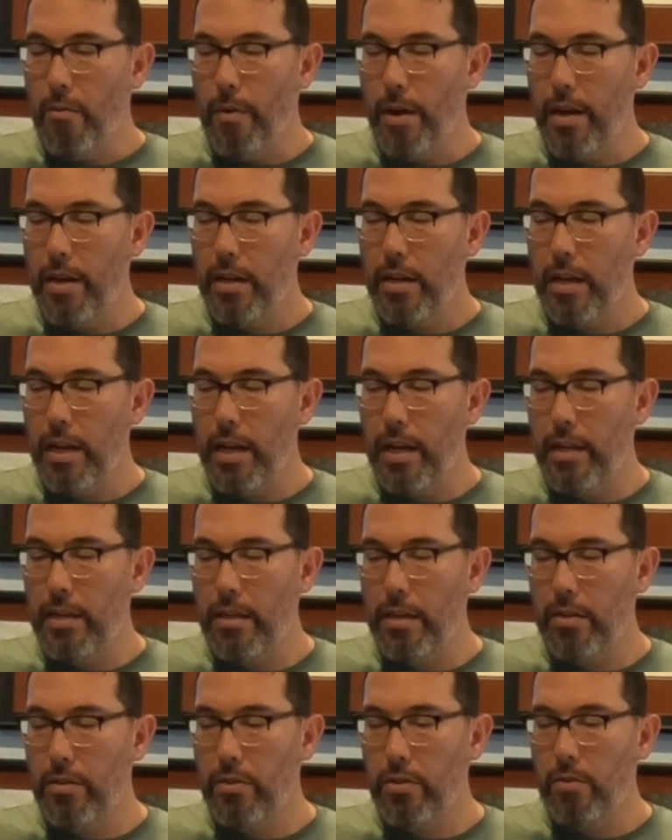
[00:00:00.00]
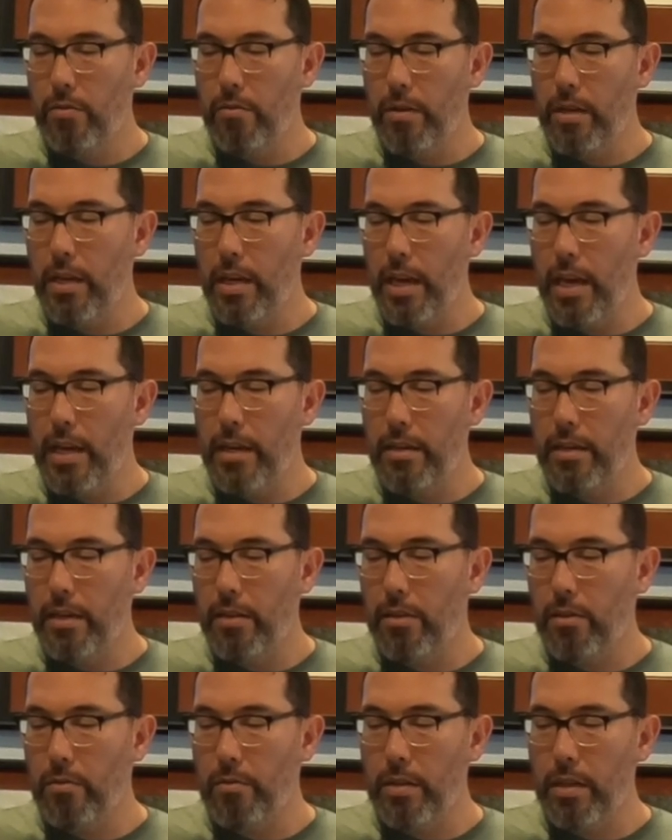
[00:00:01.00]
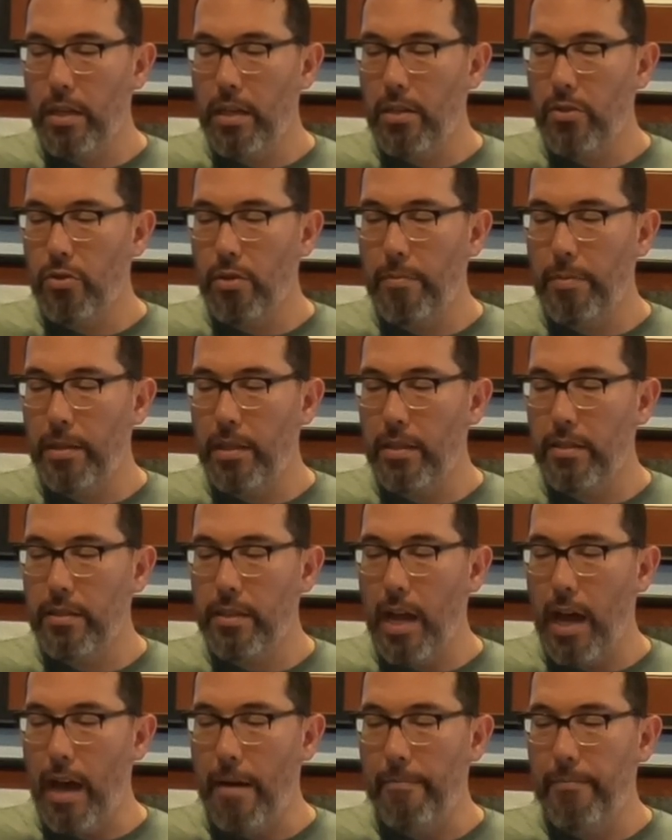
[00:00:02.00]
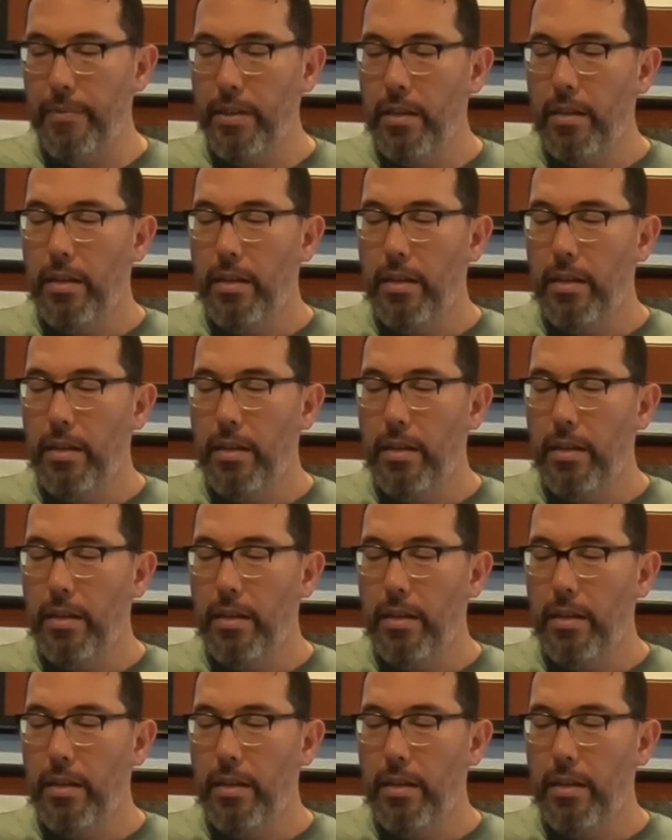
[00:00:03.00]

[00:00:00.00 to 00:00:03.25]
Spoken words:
1 and 2 E and 3 E triple stop.